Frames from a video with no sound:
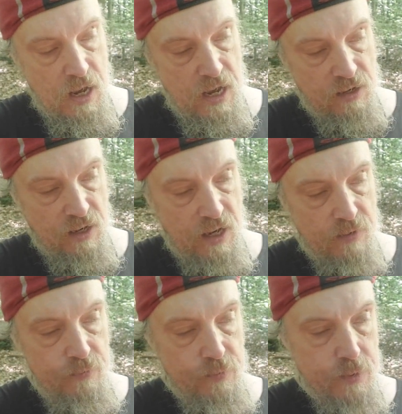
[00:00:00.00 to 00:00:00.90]
and
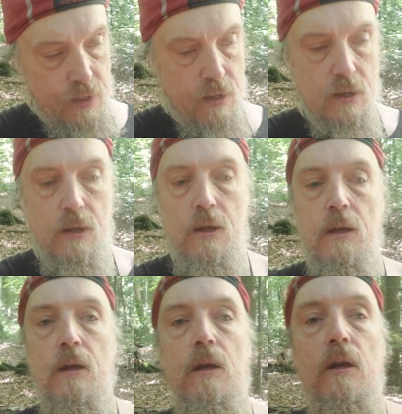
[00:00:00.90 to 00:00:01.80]
then
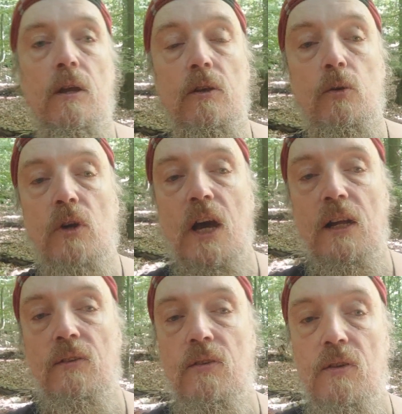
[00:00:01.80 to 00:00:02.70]
you
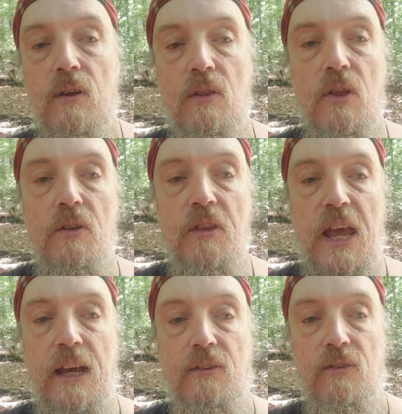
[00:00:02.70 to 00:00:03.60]
get the
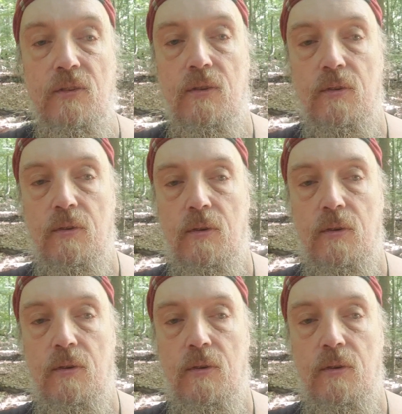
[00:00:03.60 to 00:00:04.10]
next,